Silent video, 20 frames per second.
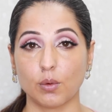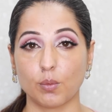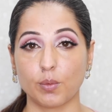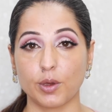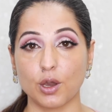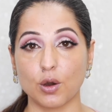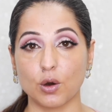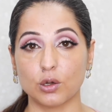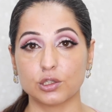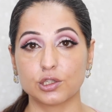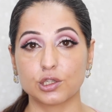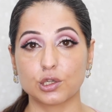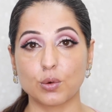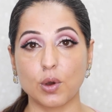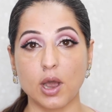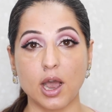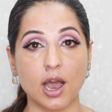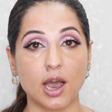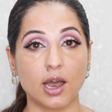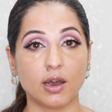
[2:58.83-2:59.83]
We also
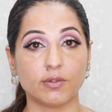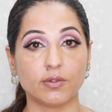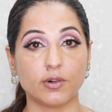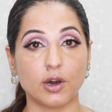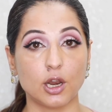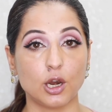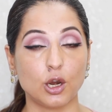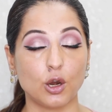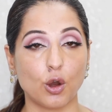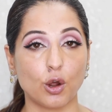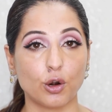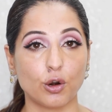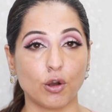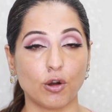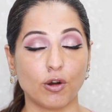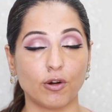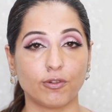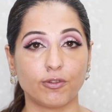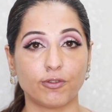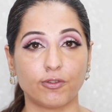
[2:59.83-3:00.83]
have a lot
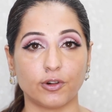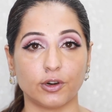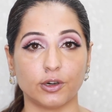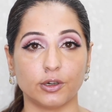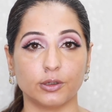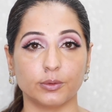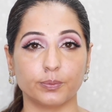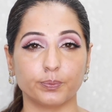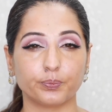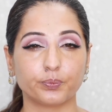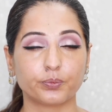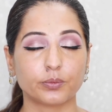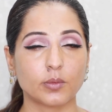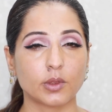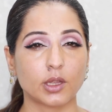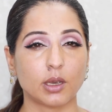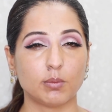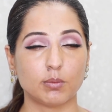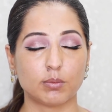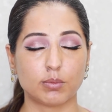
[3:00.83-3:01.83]
of
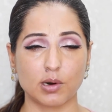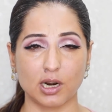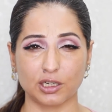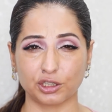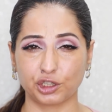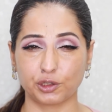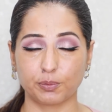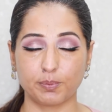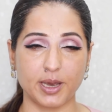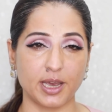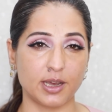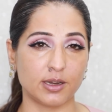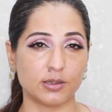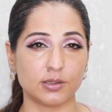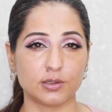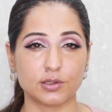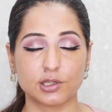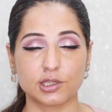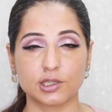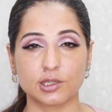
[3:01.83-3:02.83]
brush
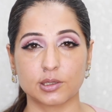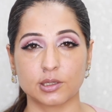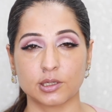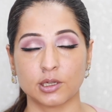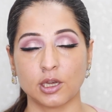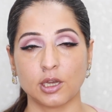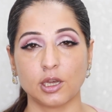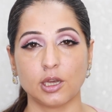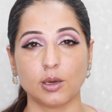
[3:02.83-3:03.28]
belts,